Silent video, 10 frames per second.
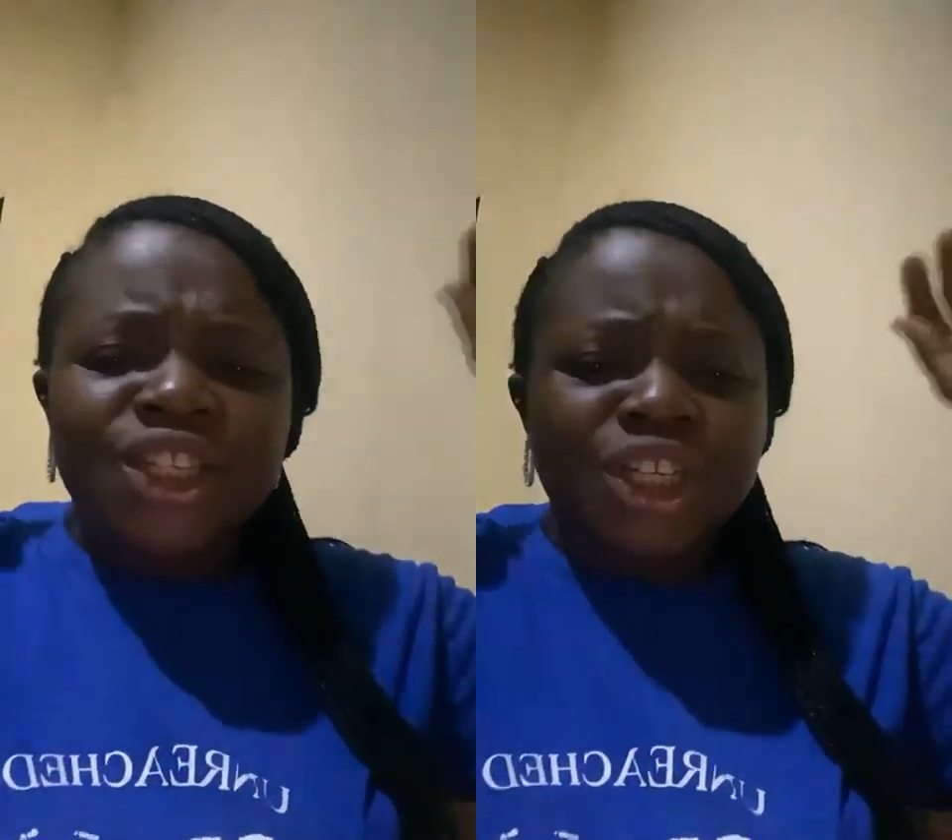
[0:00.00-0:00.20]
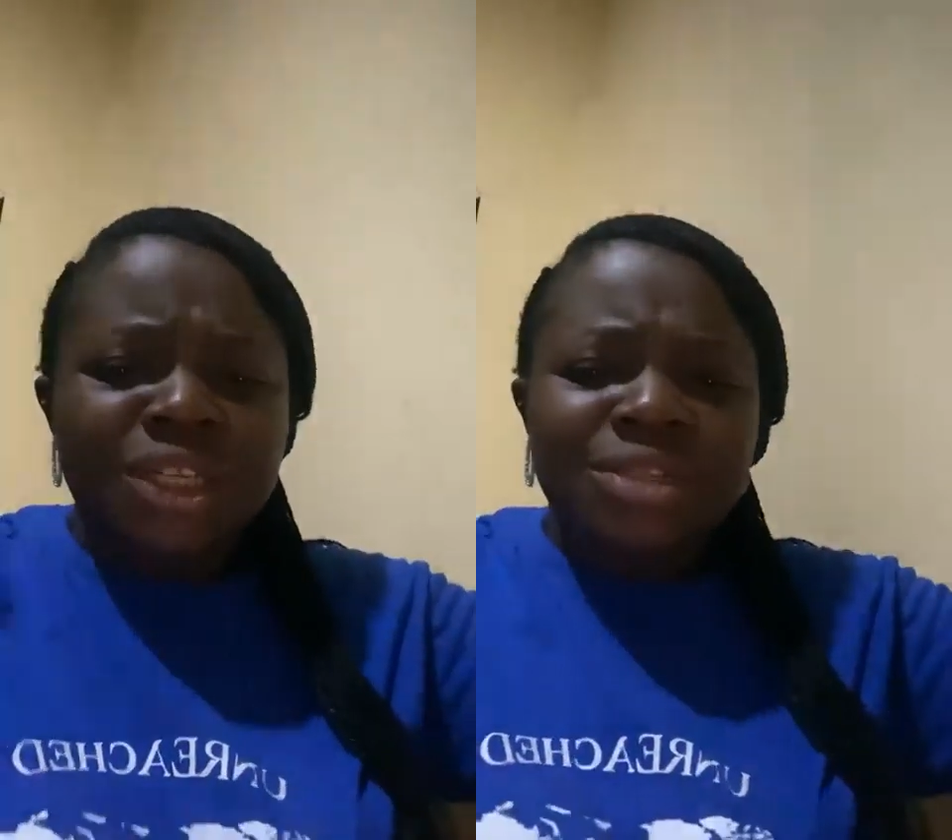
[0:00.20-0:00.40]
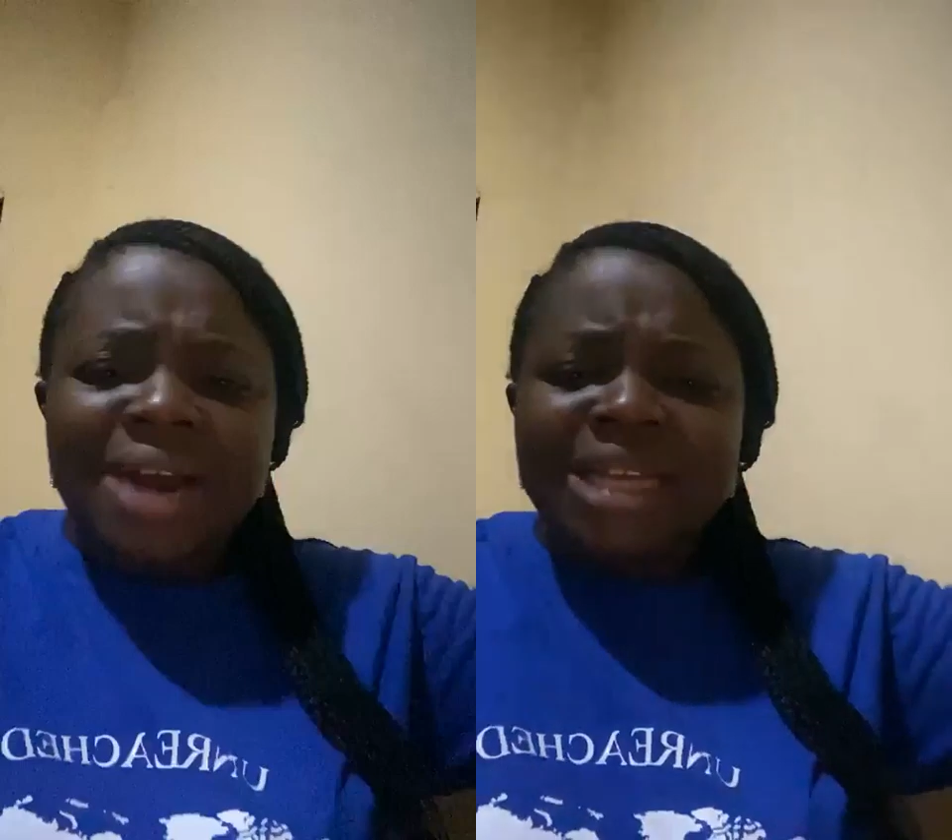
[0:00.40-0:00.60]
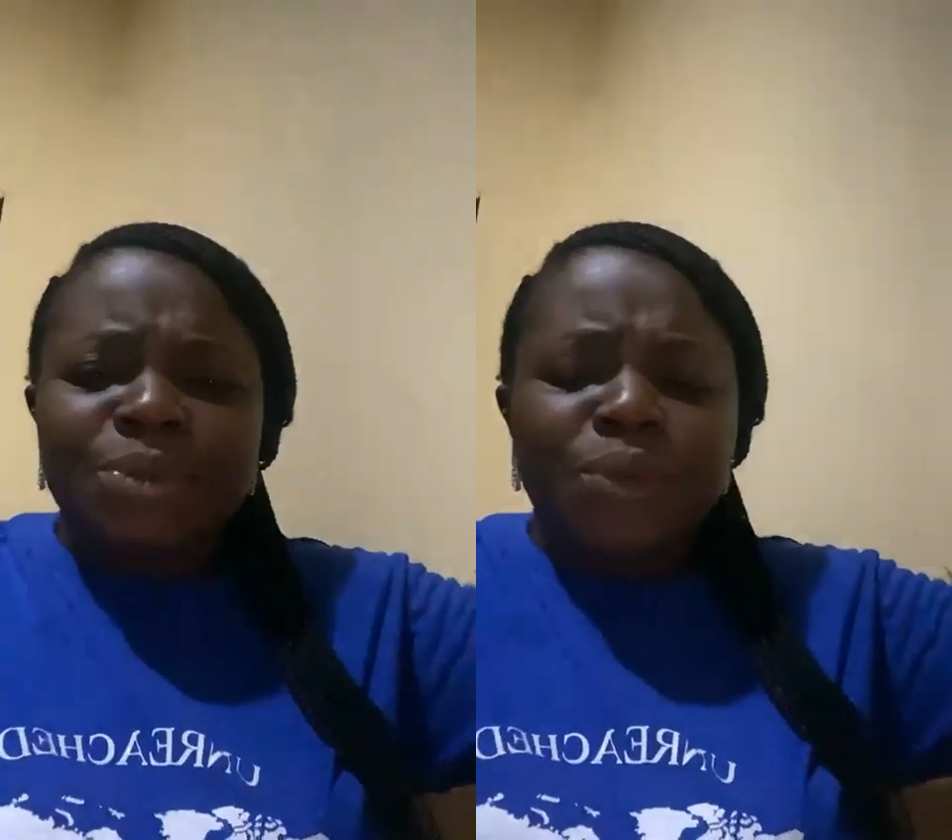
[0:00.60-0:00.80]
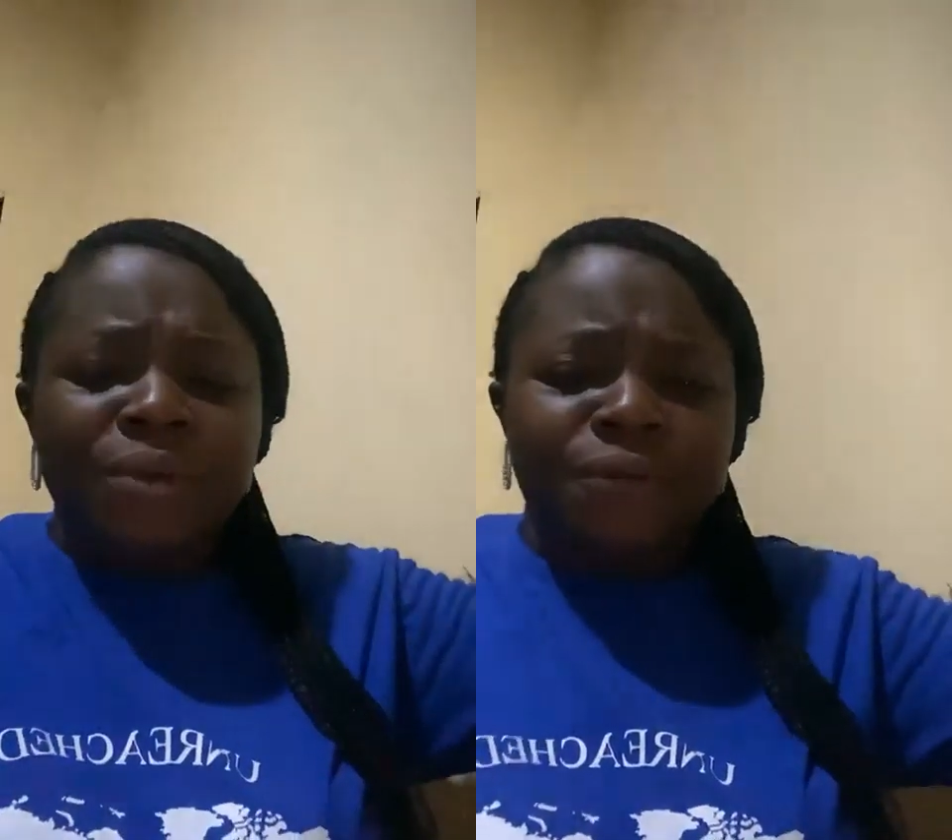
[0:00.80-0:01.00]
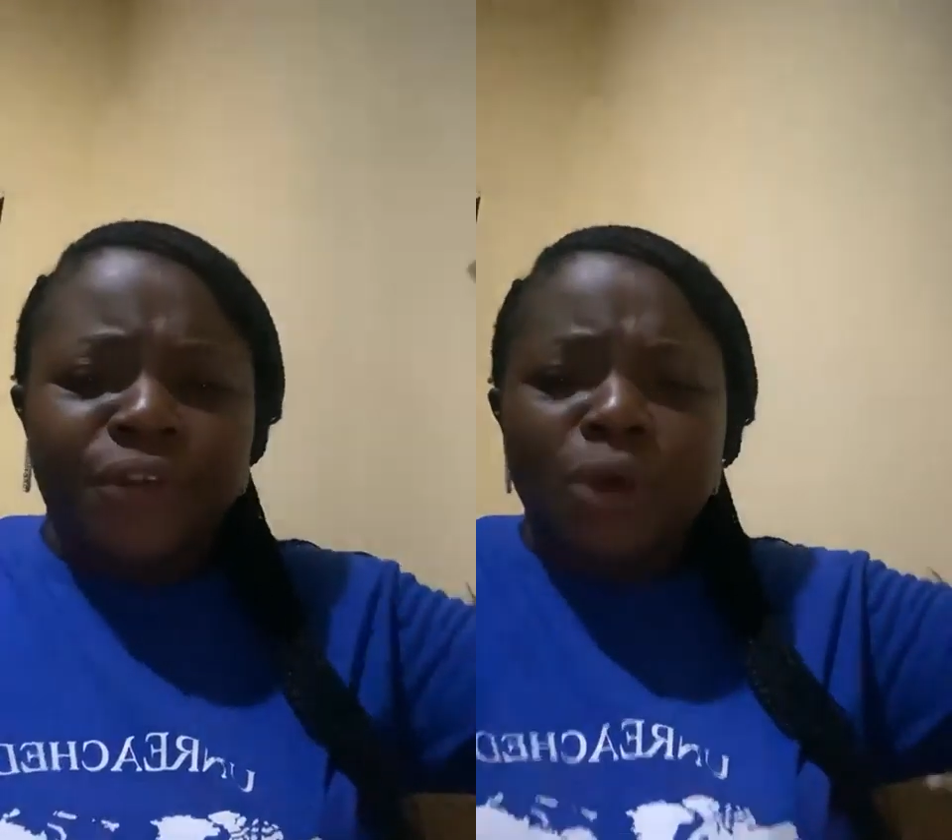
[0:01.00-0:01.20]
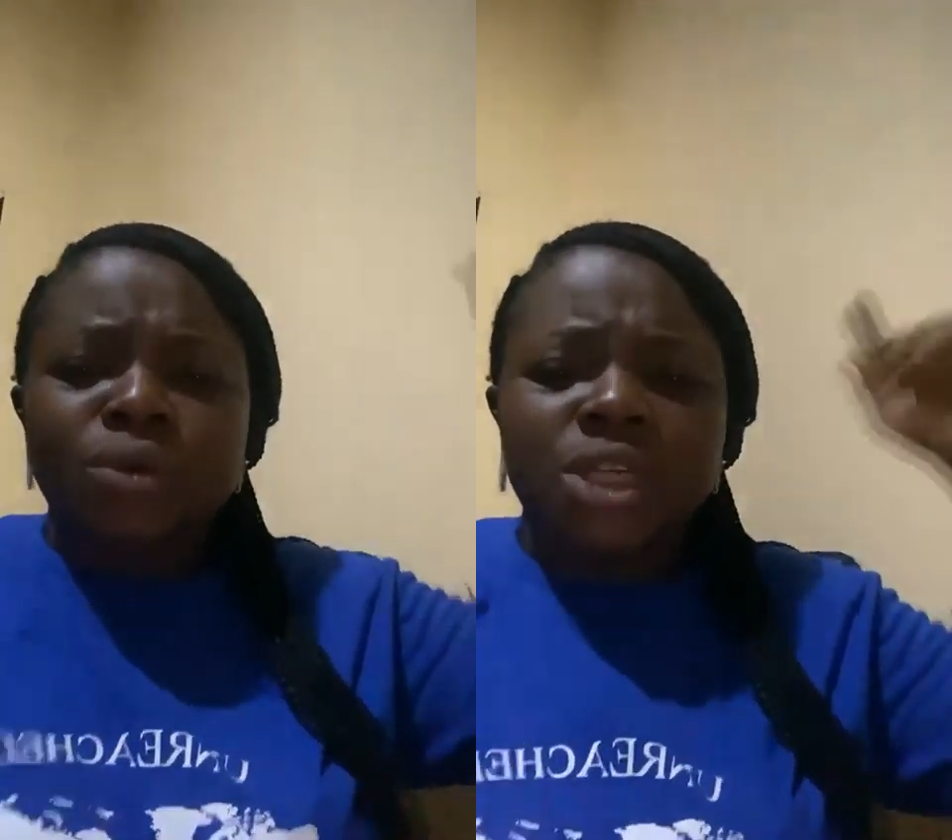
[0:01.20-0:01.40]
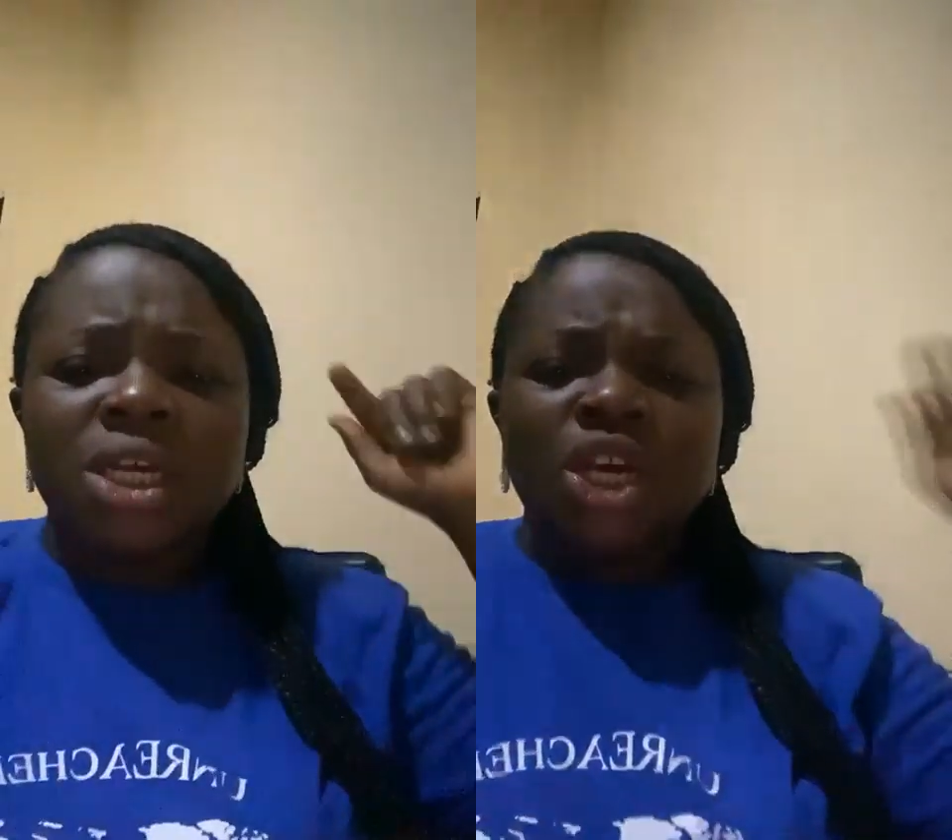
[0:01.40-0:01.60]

Jesus Christ be revealed